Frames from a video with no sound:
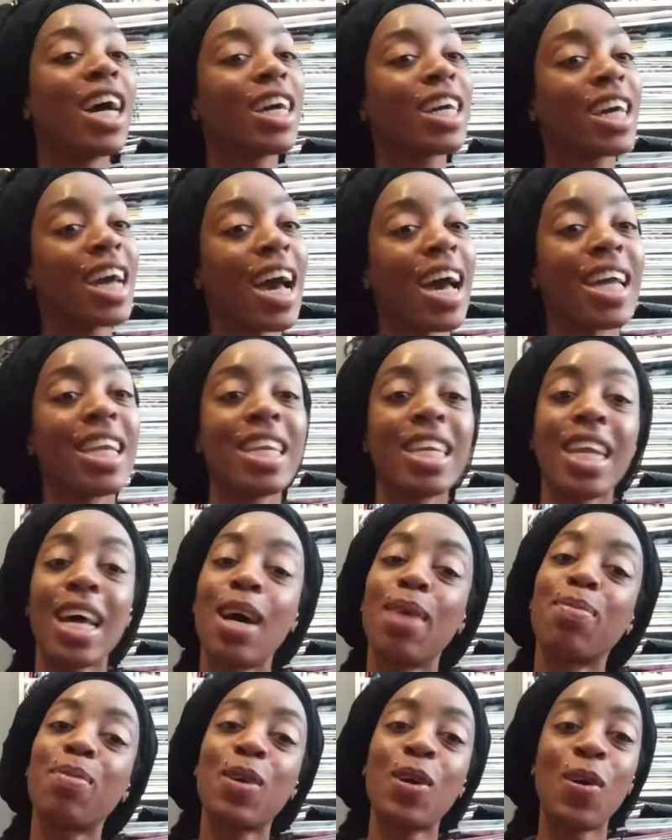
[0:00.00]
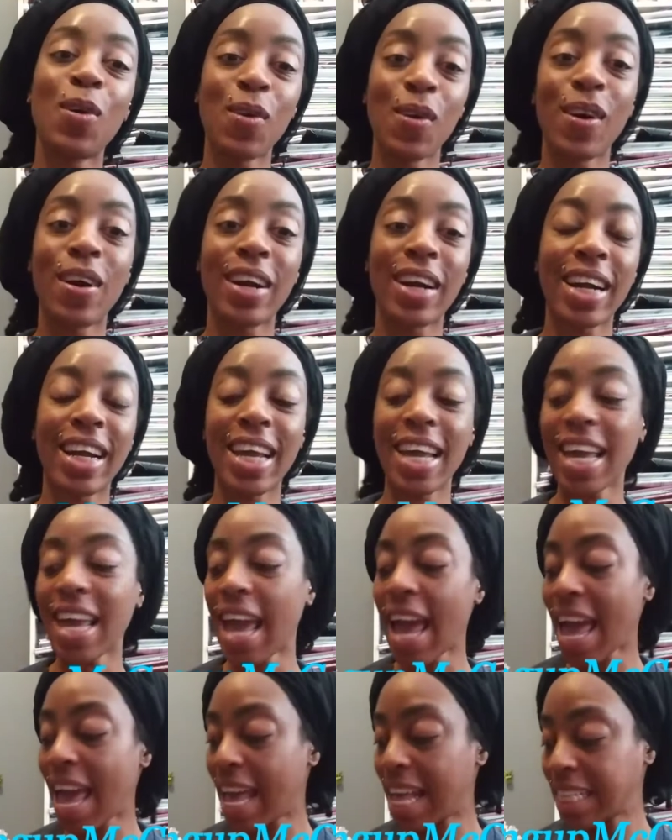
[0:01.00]
Cutting Up Corey,
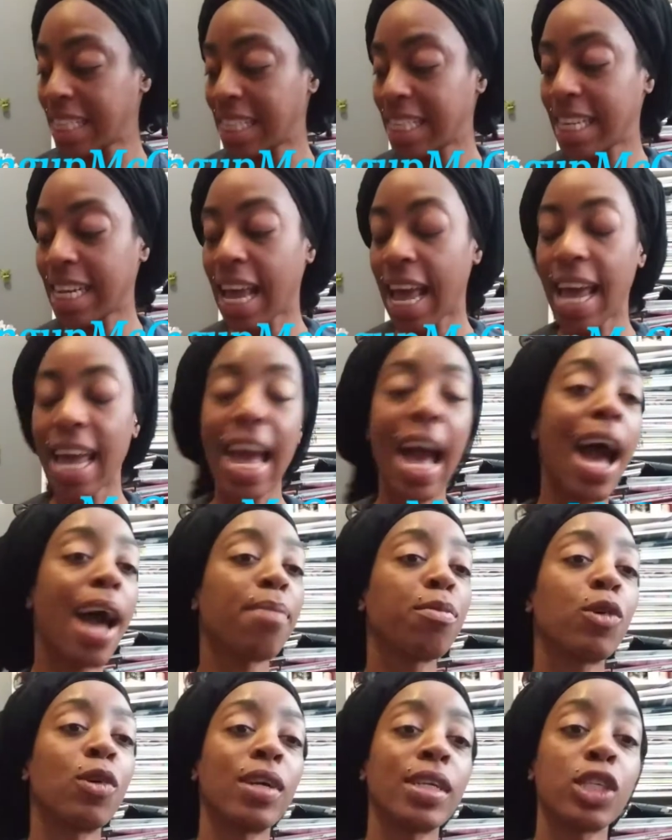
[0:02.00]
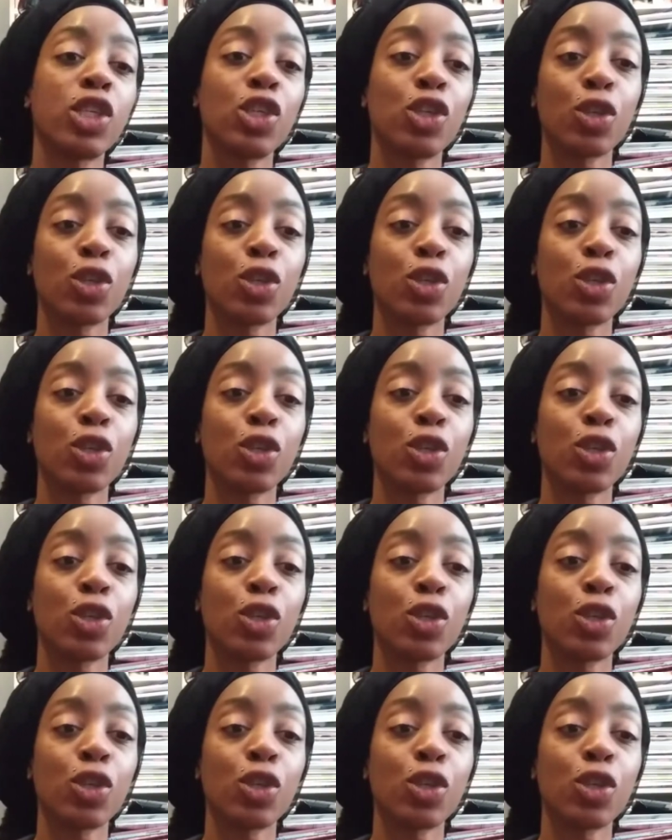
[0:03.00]
and today I'm going